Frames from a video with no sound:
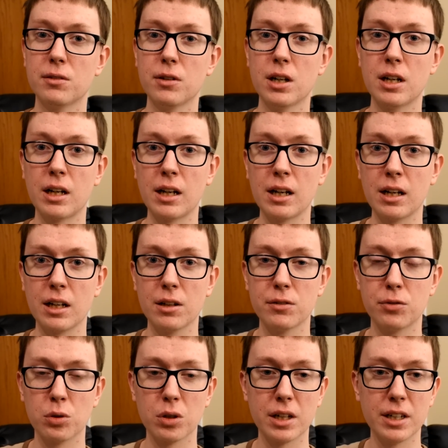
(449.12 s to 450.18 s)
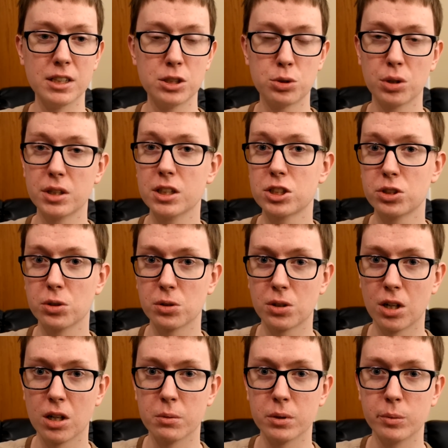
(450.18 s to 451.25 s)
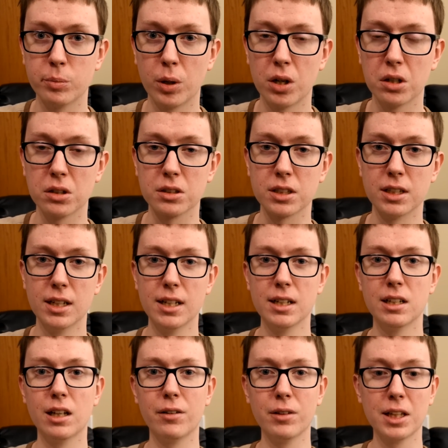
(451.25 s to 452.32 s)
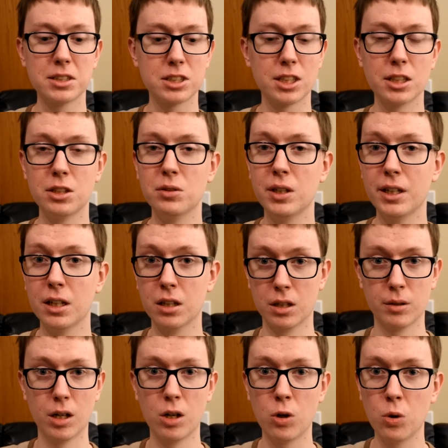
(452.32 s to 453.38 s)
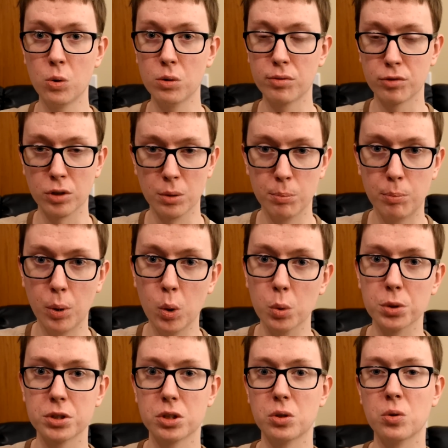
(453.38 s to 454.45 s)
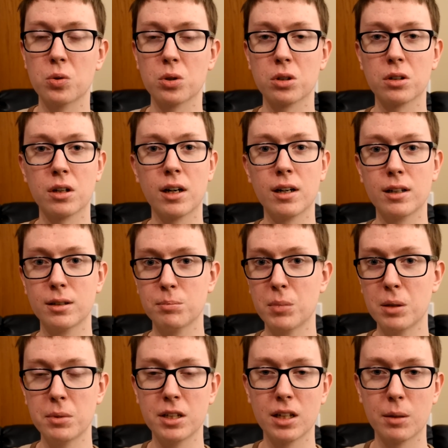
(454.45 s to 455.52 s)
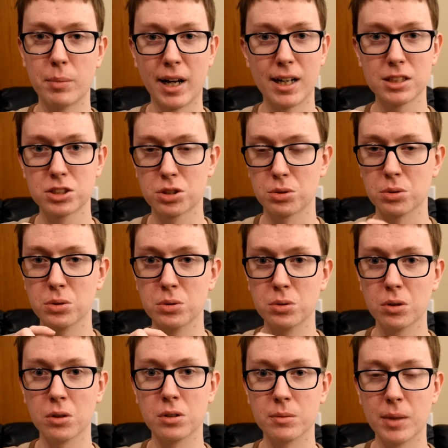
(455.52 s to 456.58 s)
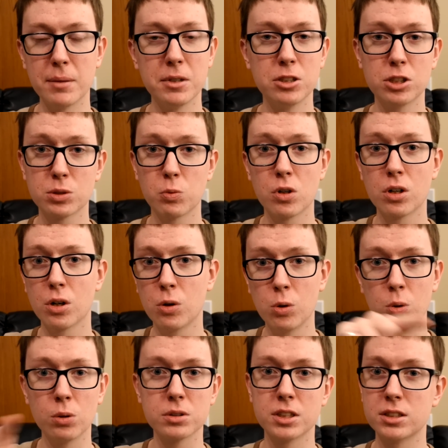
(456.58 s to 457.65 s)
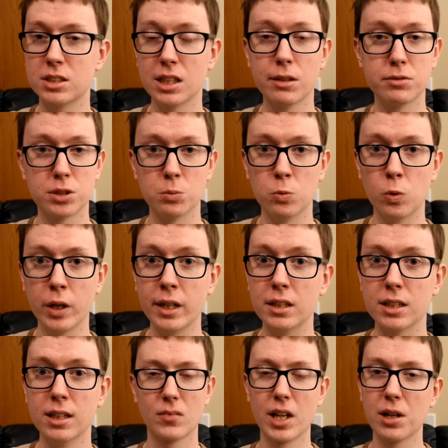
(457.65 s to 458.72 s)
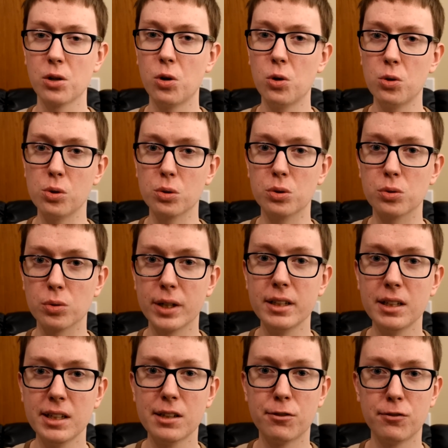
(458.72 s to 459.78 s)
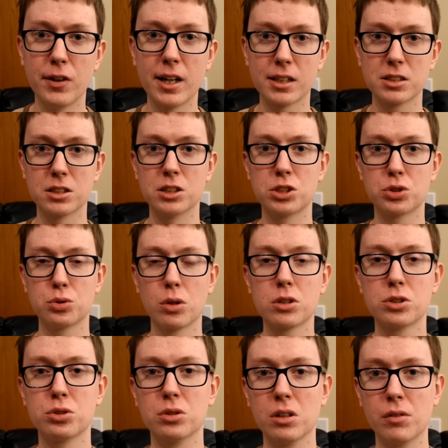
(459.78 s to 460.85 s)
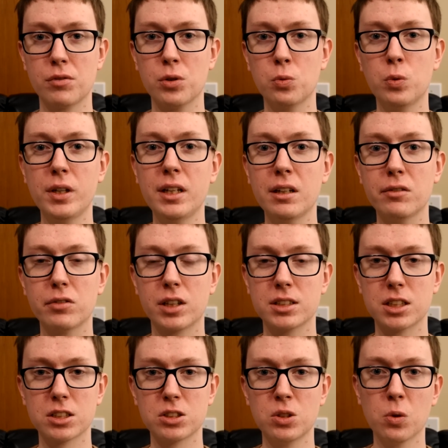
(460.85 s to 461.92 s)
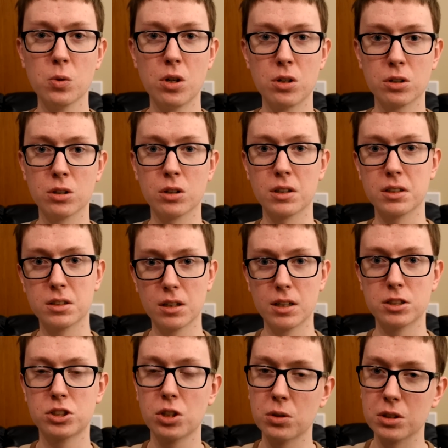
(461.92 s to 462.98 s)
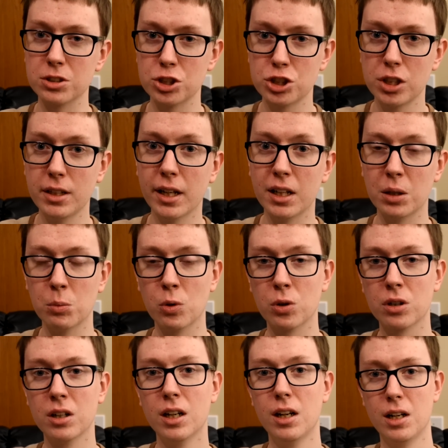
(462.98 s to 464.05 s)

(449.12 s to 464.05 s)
a, for a traditional carbon part, it, let's say you needed a, a hole for a bolt or uh, maybe a pass through or maybe you just wanted a hole to save some weight. That hole greatly affects the structure of the weave because it's no longer a, a solid sheet anymore.